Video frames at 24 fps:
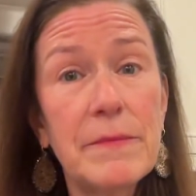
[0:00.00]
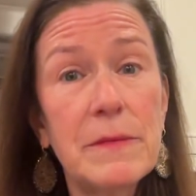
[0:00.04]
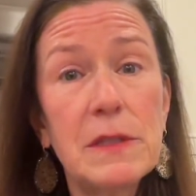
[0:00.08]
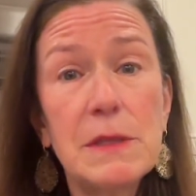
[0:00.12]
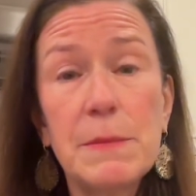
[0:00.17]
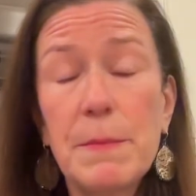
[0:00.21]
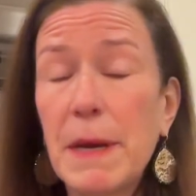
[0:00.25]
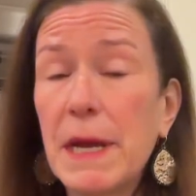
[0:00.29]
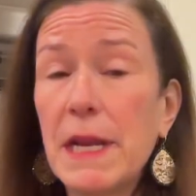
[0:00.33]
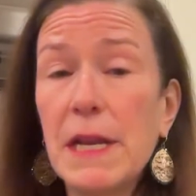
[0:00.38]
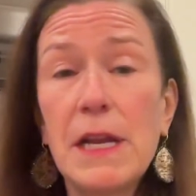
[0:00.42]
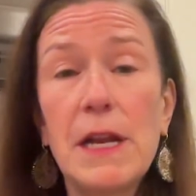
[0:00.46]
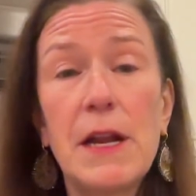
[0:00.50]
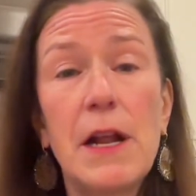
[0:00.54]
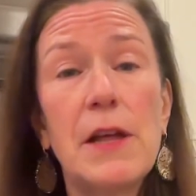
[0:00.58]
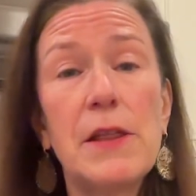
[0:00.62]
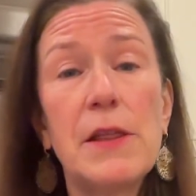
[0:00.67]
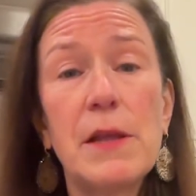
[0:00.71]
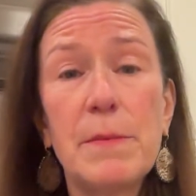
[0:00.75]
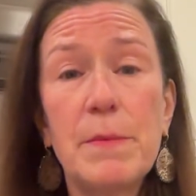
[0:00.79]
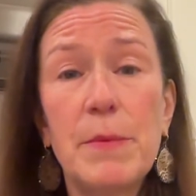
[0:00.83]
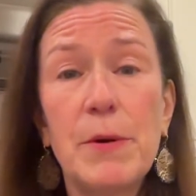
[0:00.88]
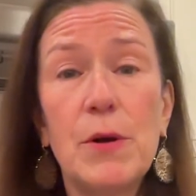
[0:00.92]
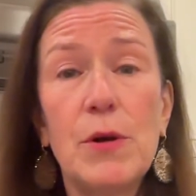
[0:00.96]
Depending on
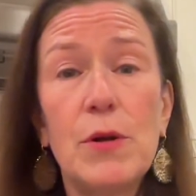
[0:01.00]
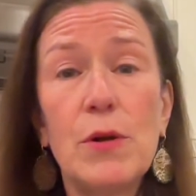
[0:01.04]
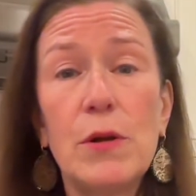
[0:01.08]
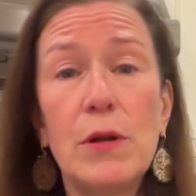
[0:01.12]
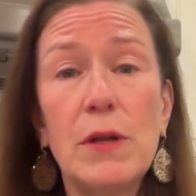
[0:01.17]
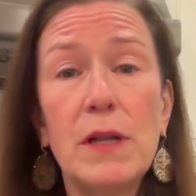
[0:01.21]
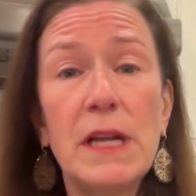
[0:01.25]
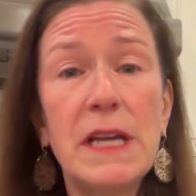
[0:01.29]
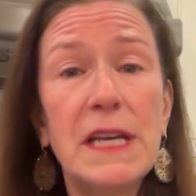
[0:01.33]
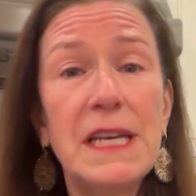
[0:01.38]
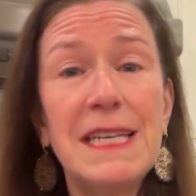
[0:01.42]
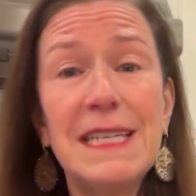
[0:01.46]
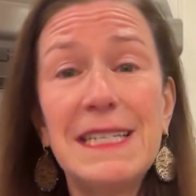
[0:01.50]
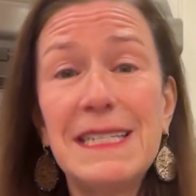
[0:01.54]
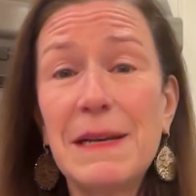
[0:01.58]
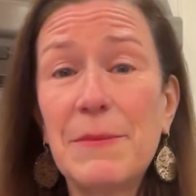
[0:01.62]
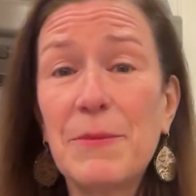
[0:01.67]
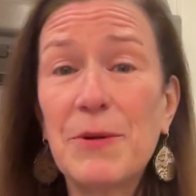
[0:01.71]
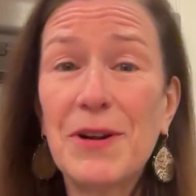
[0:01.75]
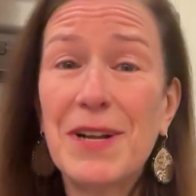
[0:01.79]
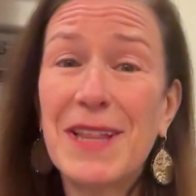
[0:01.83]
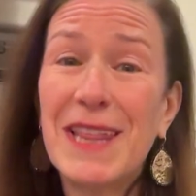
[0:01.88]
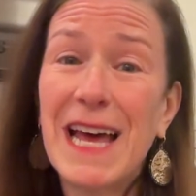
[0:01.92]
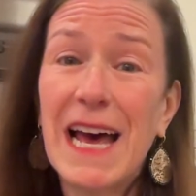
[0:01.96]
the poll, he's
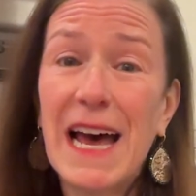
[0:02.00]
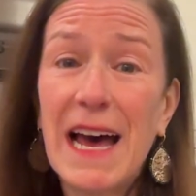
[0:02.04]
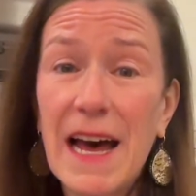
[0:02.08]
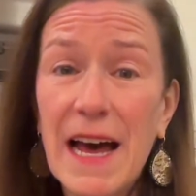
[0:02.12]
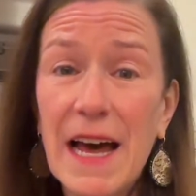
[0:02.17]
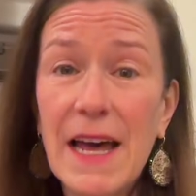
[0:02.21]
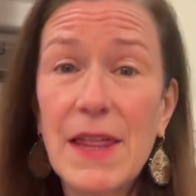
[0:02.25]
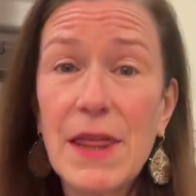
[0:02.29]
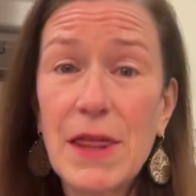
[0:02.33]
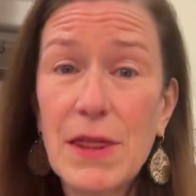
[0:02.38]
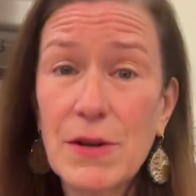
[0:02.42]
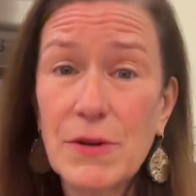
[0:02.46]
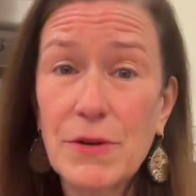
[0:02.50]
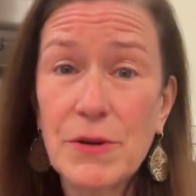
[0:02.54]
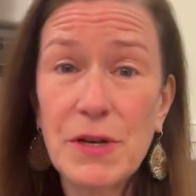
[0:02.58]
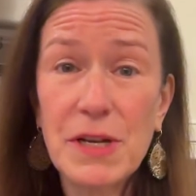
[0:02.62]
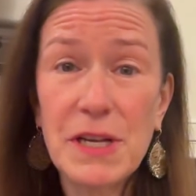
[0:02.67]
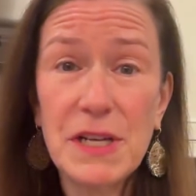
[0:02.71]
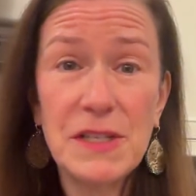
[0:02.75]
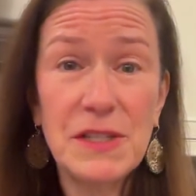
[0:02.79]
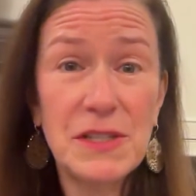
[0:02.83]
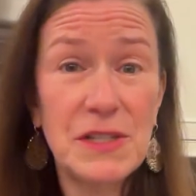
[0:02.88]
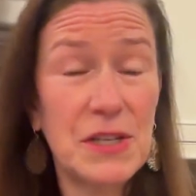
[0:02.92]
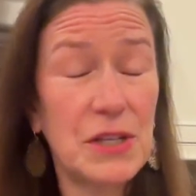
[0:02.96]
somewhere in the high
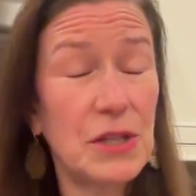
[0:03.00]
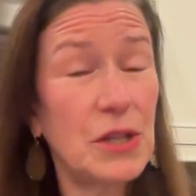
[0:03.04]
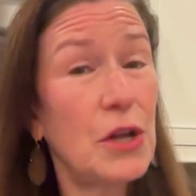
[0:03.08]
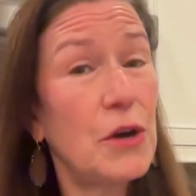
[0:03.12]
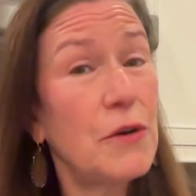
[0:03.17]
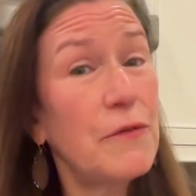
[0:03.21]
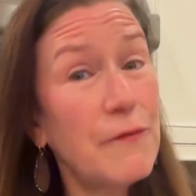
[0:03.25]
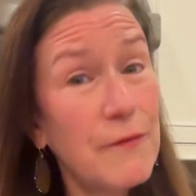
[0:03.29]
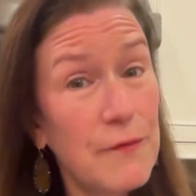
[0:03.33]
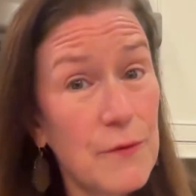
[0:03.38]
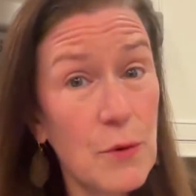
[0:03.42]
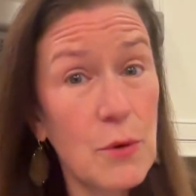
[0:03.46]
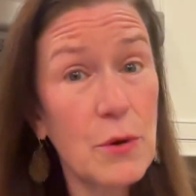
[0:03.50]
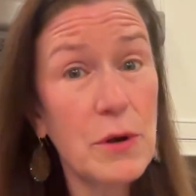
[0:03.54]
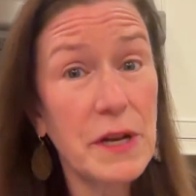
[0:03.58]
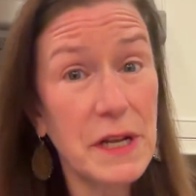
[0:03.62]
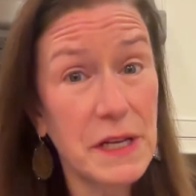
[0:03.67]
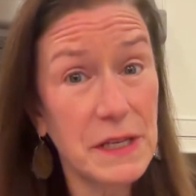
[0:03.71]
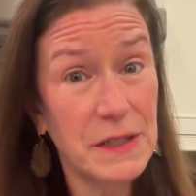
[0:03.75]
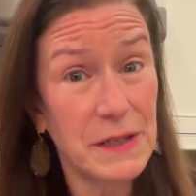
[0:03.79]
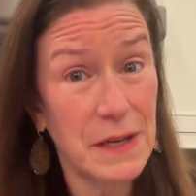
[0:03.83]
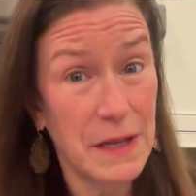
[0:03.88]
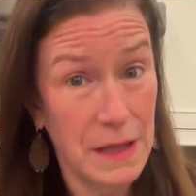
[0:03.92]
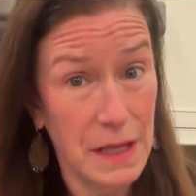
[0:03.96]
30s to low
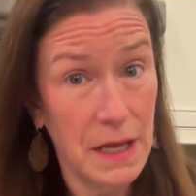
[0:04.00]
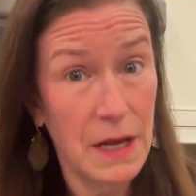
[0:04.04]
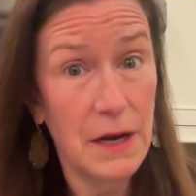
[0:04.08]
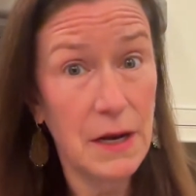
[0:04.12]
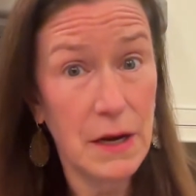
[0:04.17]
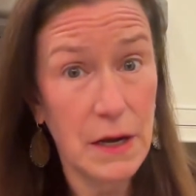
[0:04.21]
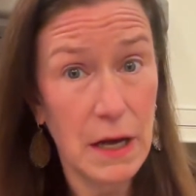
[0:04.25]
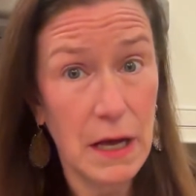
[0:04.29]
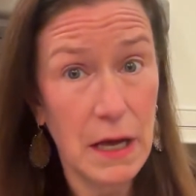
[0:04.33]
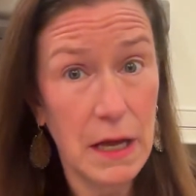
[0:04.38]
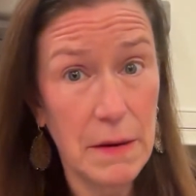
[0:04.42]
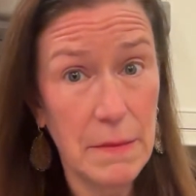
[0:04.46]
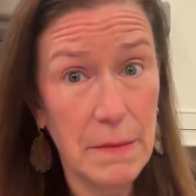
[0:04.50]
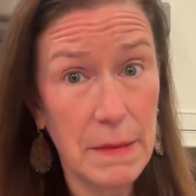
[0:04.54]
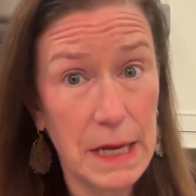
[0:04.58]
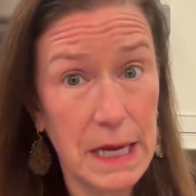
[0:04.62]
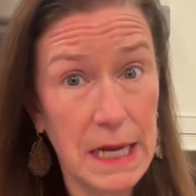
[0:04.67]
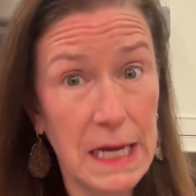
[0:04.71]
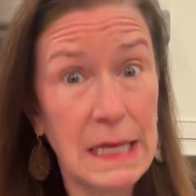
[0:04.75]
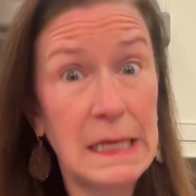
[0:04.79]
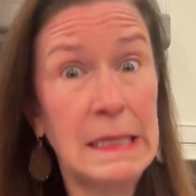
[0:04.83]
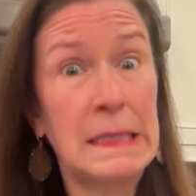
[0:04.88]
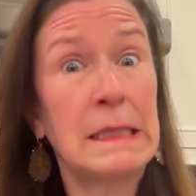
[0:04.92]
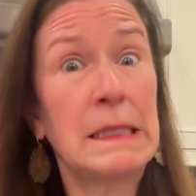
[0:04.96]
40s on the
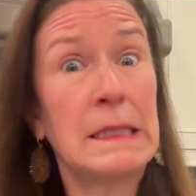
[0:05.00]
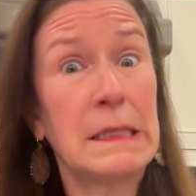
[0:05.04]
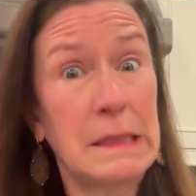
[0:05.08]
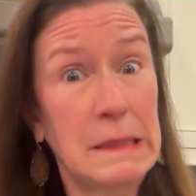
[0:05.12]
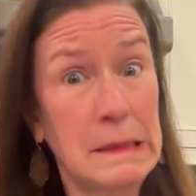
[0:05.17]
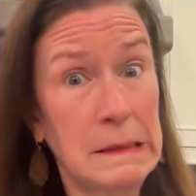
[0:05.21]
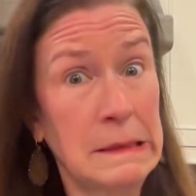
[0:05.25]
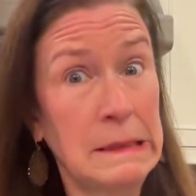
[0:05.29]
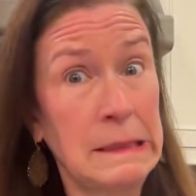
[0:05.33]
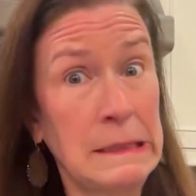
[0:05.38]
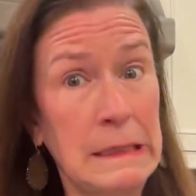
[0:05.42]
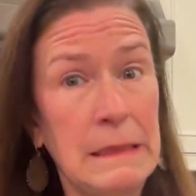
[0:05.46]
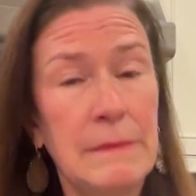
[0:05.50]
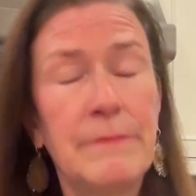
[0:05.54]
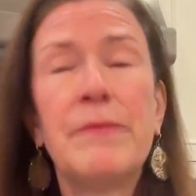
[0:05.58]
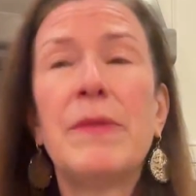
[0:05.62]
economy. Yeah.